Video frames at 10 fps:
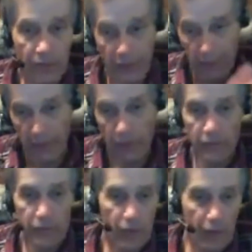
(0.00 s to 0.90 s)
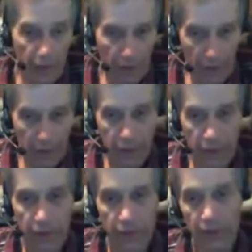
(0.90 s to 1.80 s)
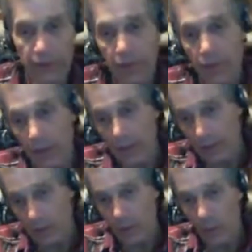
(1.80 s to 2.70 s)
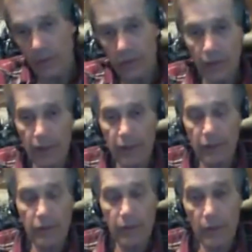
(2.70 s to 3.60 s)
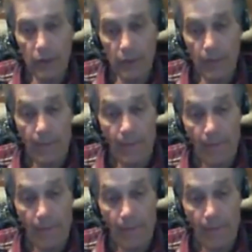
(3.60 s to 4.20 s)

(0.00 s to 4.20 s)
If I treat on Saturday, I try to treat 2 more Saturdays in a row.